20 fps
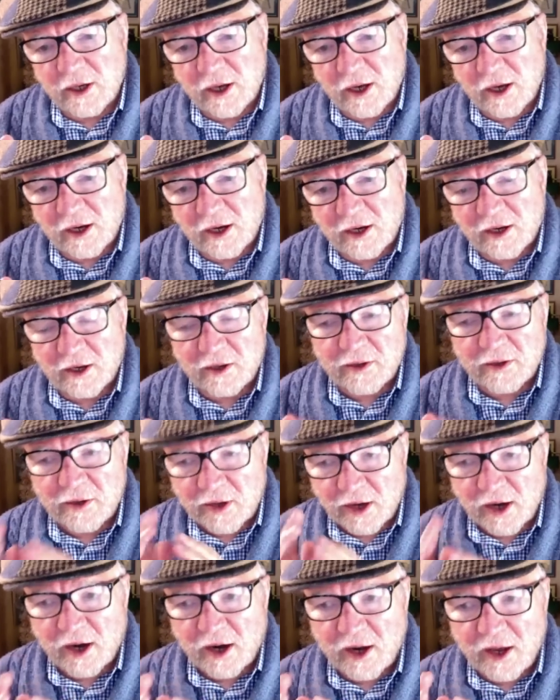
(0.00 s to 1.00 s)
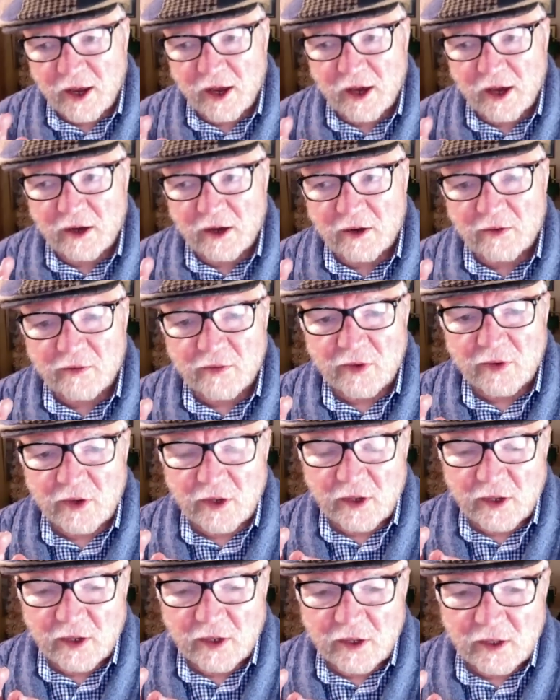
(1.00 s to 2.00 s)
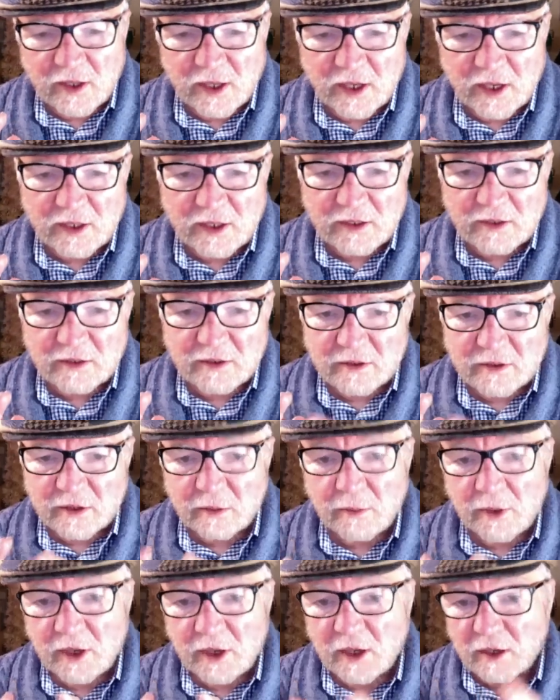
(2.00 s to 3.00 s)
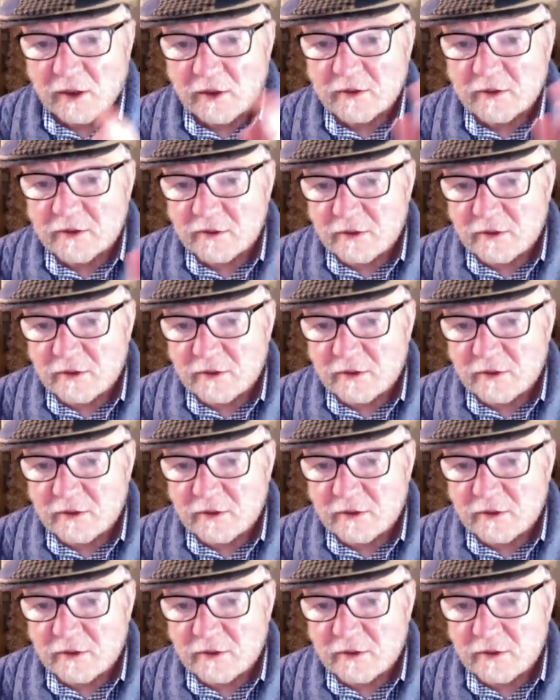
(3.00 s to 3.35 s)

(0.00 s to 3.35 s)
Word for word: uh, that I have that somebody else